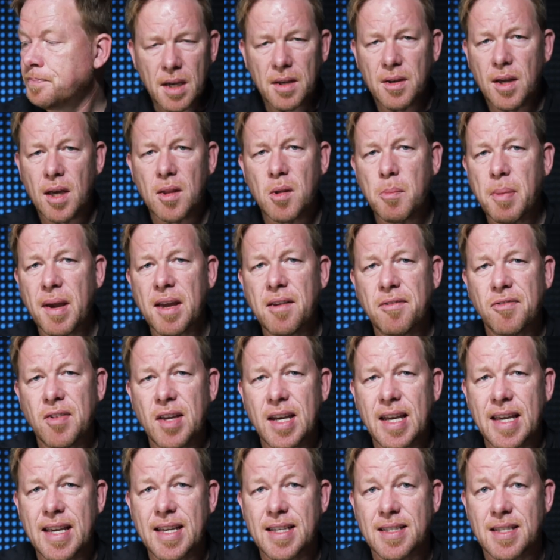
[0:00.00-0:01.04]
Another
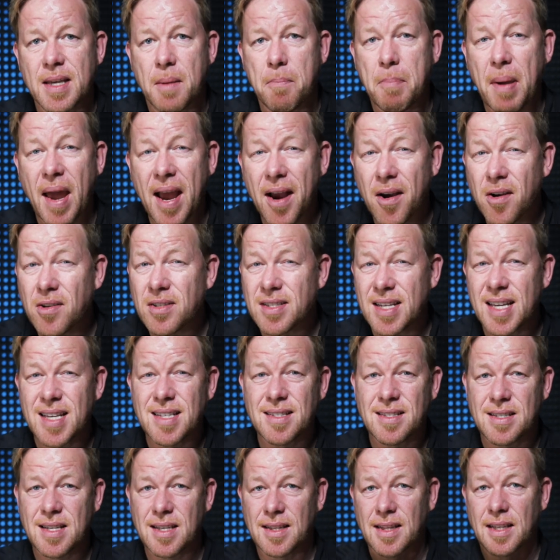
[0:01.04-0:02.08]
benefit is it pairs
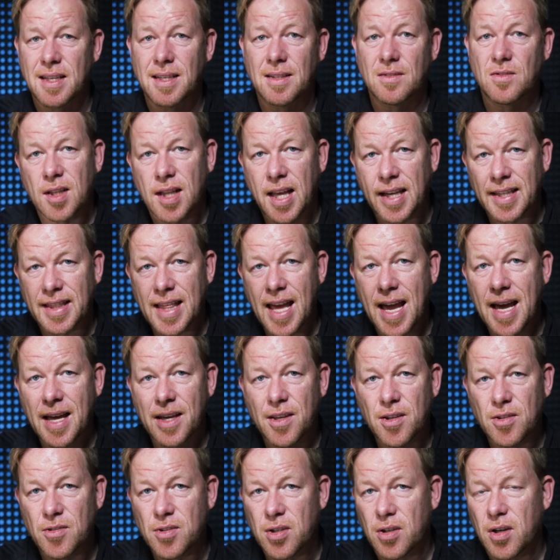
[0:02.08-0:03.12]
instantly. So like
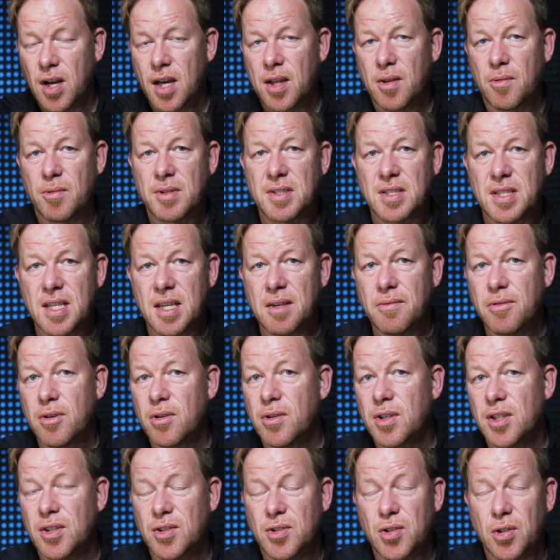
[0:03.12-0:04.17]
that, you turn on the
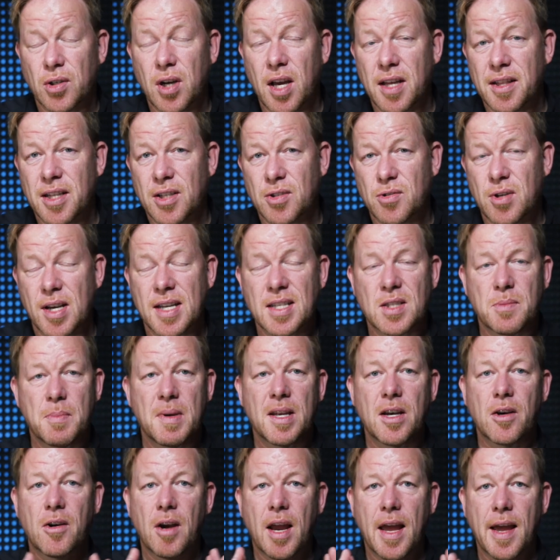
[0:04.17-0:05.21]
receiver and you turn on the
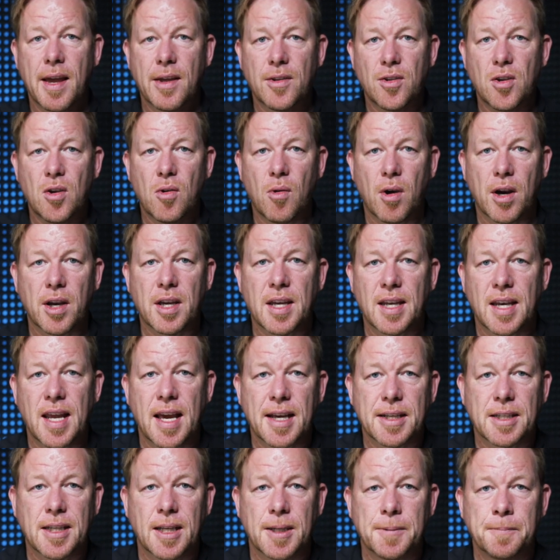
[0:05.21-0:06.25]
transmitter and you are
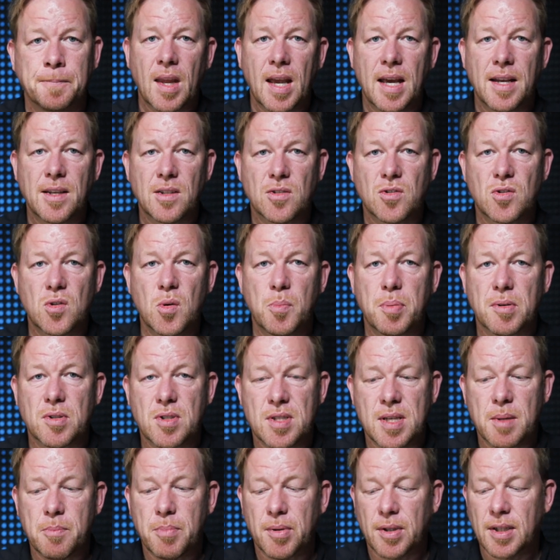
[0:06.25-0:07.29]
connected. And it's super
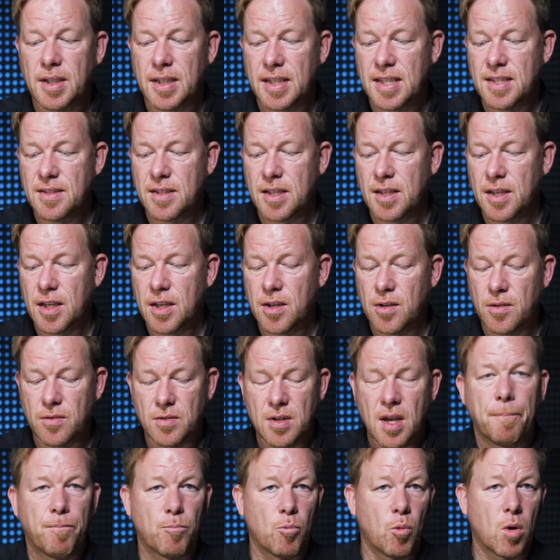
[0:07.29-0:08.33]
simple and easy to
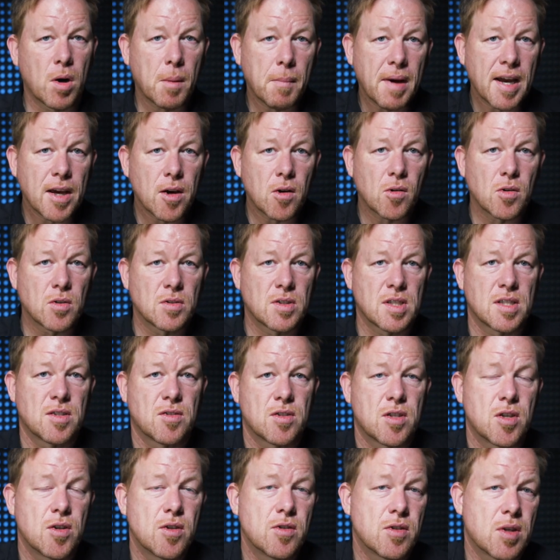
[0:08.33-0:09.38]
use. One of my goals
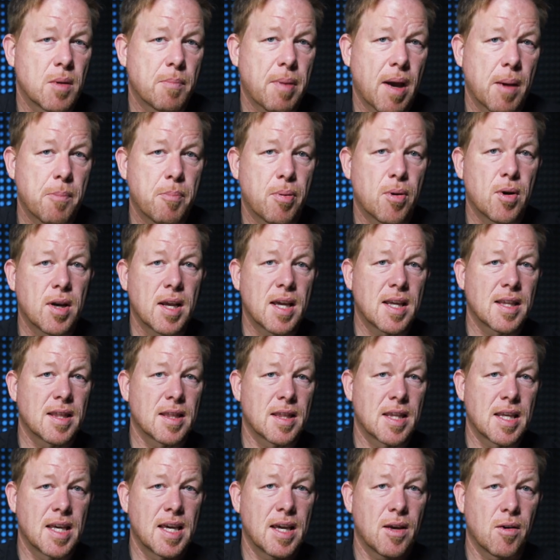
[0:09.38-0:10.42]
is to use it by
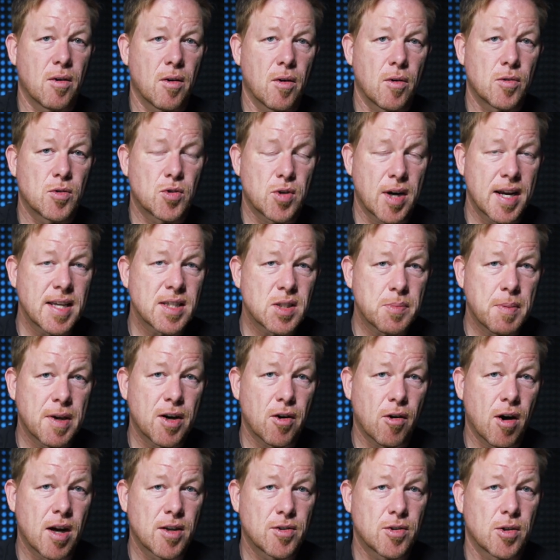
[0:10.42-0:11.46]
putting the
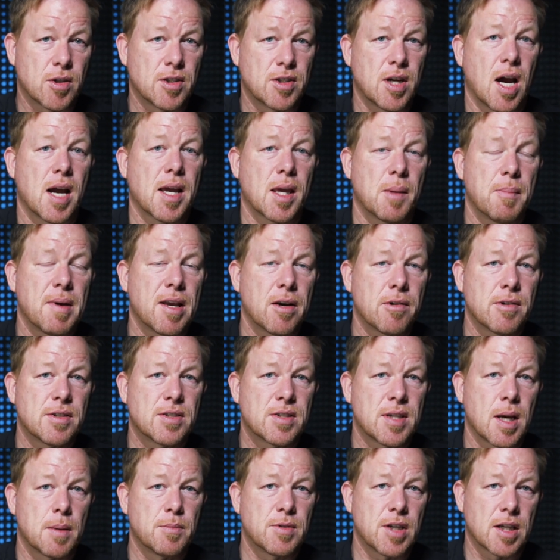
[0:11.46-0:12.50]
transmitter onto a documentary
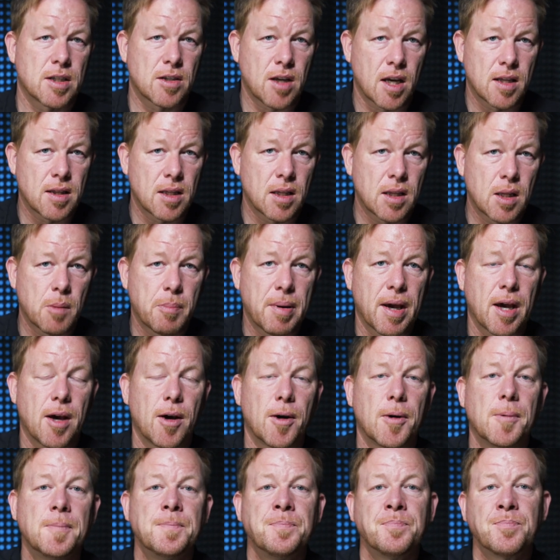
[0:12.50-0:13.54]
subject on the
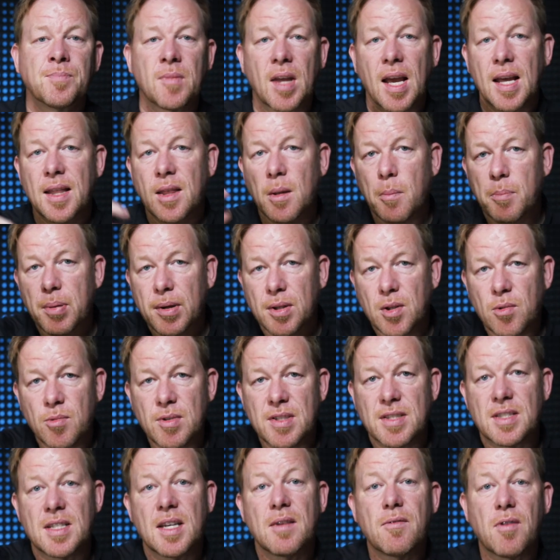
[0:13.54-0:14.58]
lapel and then put the
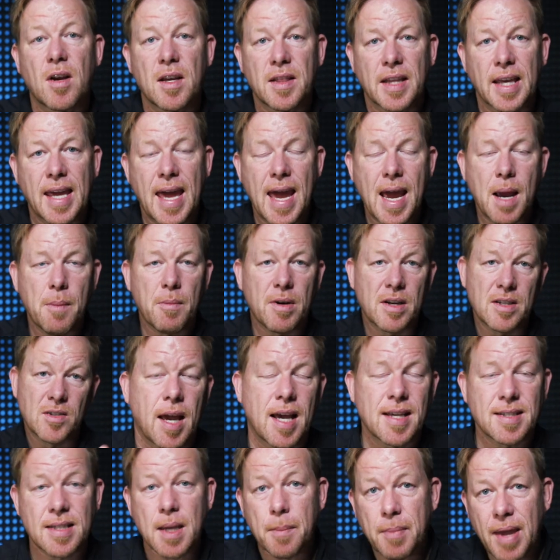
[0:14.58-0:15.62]
receiver on the camera.
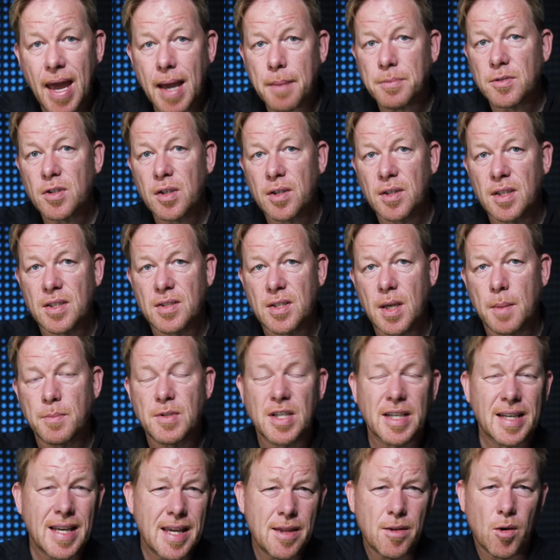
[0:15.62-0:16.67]
And as I'm capturing the
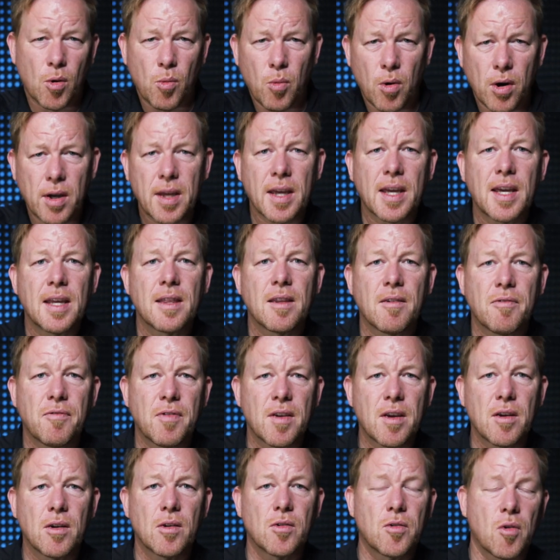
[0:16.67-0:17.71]
subject either working in the
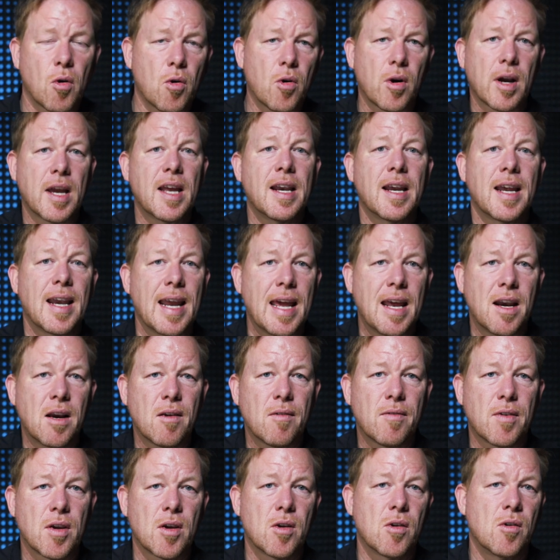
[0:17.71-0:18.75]
field or in an
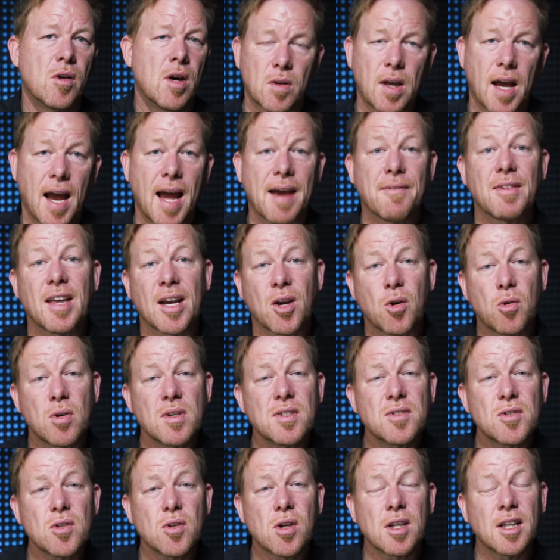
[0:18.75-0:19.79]
interview, I have that
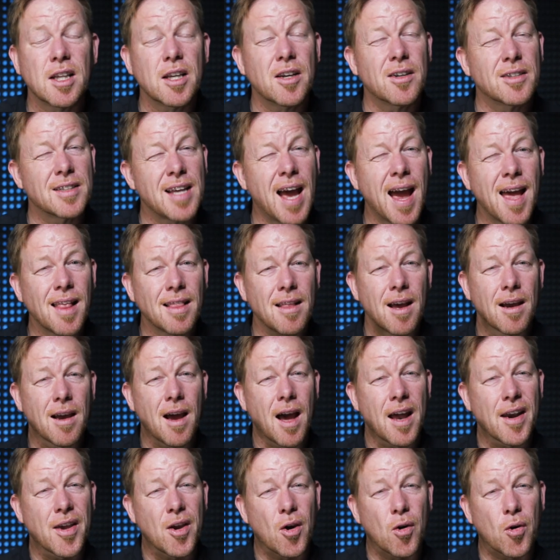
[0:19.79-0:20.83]
crystal clear dialogue
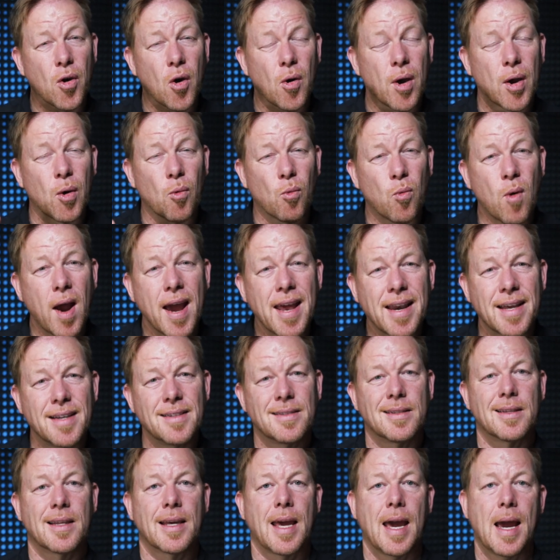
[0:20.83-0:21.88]
audio going right
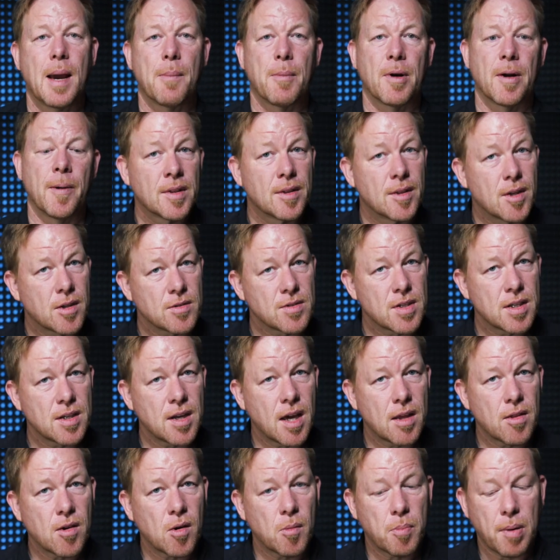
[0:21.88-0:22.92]
into the camera. There's
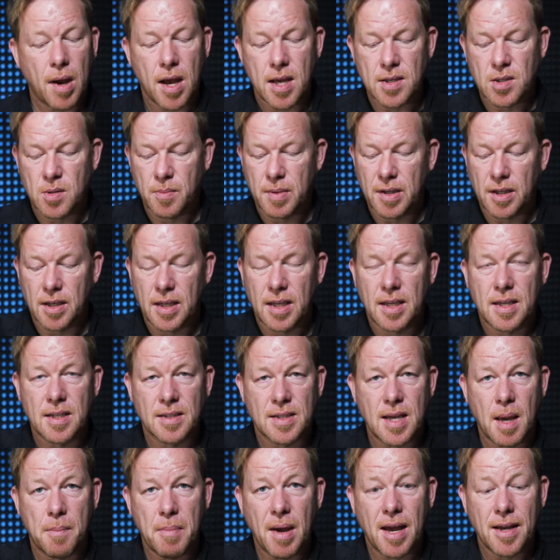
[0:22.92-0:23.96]
another possibility
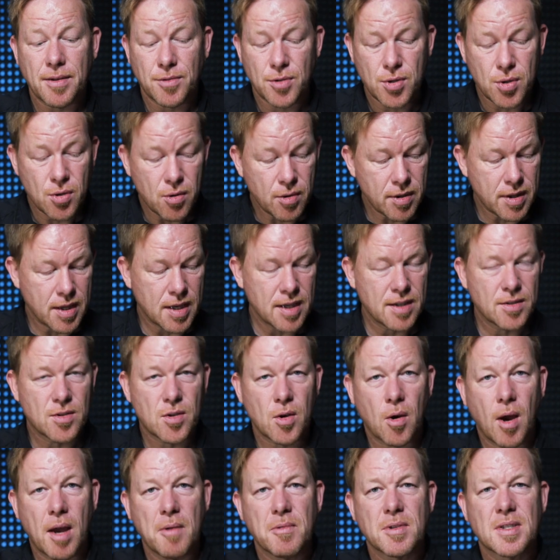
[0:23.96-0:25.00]
because I bought two of these,
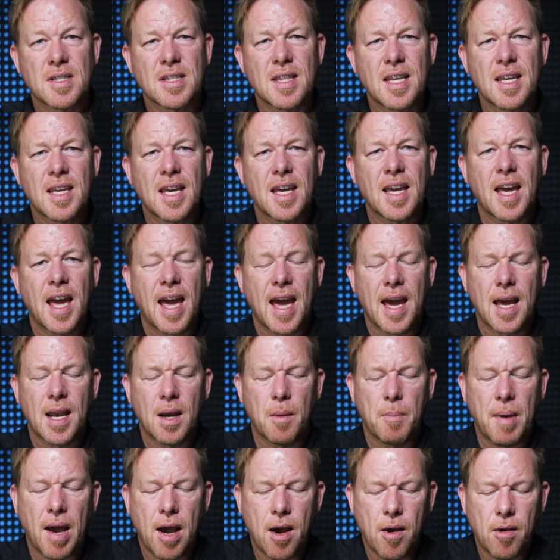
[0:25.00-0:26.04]
so I was thinking ahead
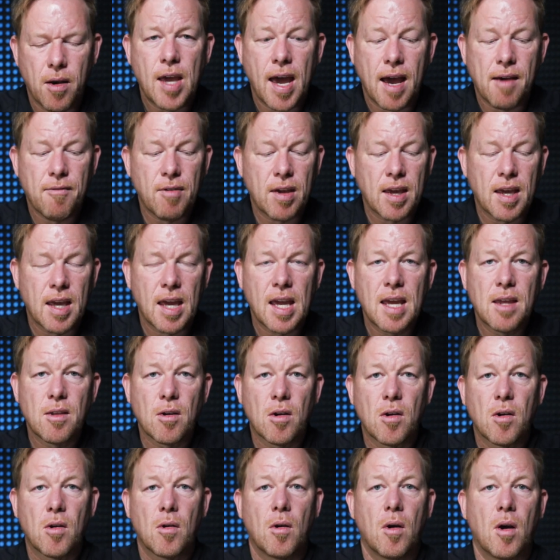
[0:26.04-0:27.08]
about having
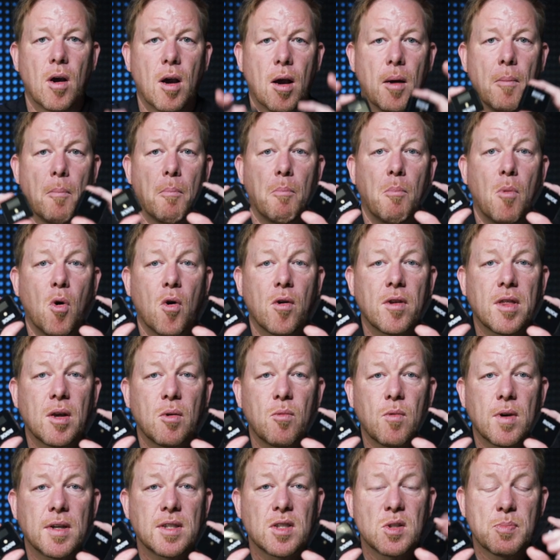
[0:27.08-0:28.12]
either um, more
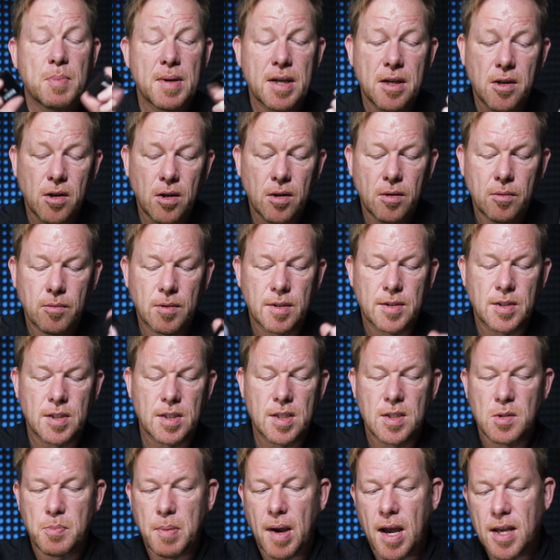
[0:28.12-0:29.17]
than one speaker, which
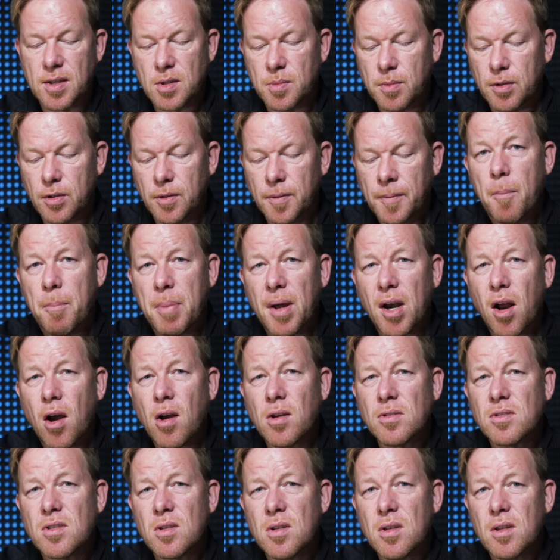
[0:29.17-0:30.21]
is possible, but
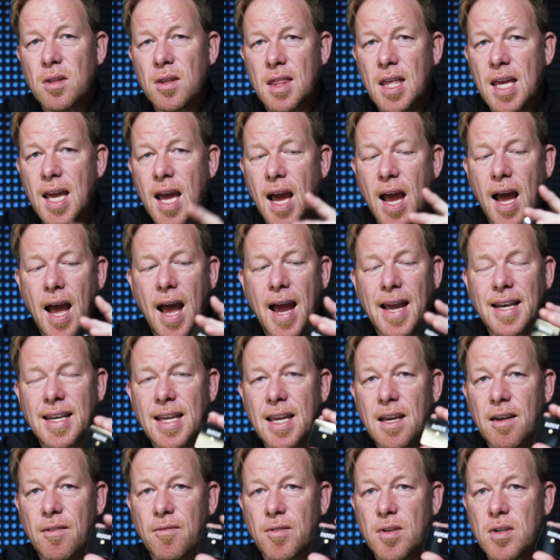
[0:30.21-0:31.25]
also the
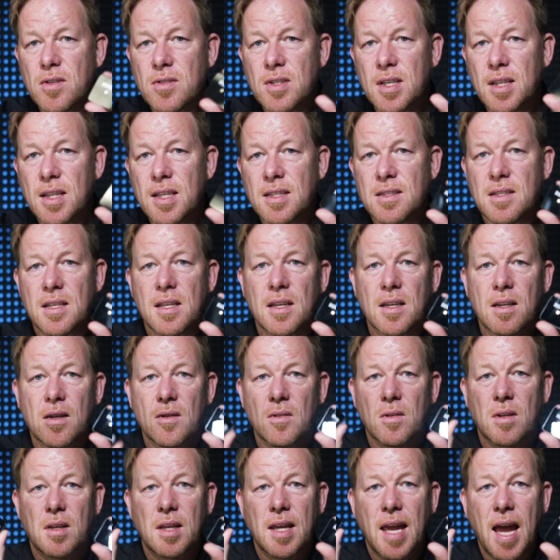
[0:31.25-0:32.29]
idea of using this
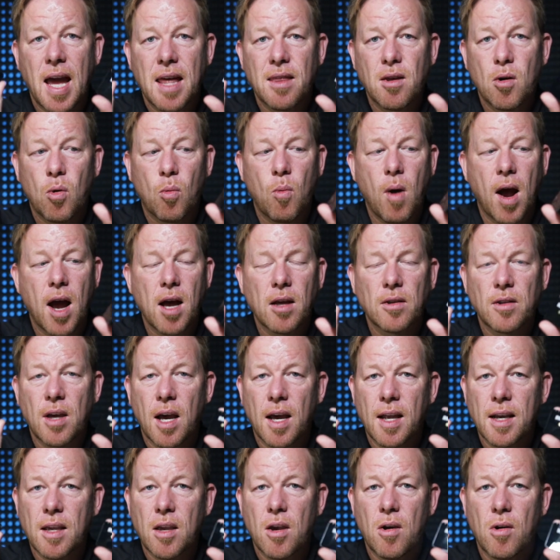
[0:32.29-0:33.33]
to gather wild
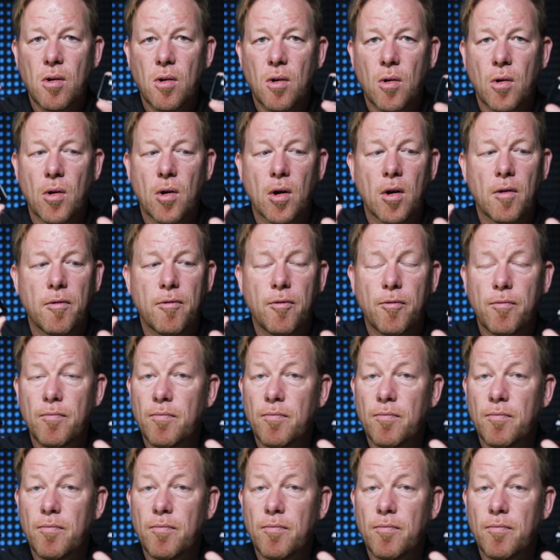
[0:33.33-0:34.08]
audio or